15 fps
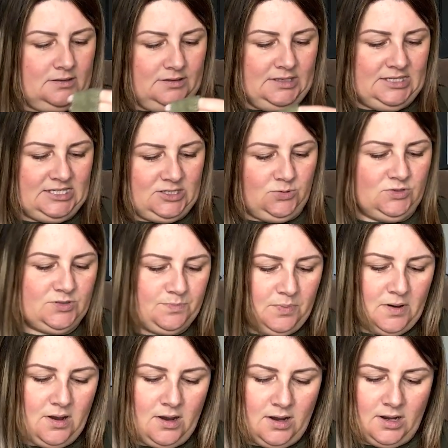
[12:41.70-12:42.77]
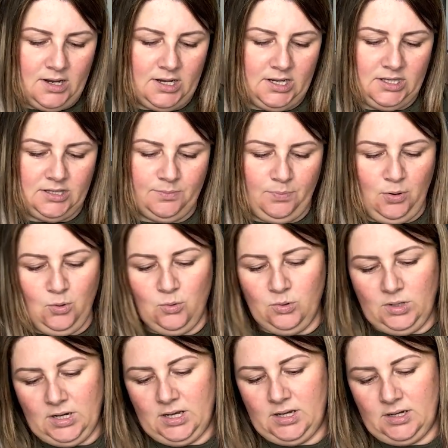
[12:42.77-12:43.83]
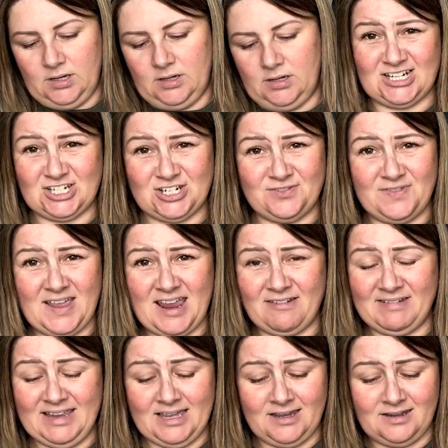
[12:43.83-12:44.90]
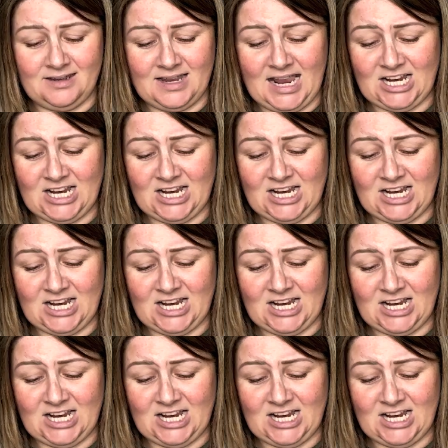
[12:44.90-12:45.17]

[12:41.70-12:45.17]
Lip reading: This was by the Paula Ashevaria.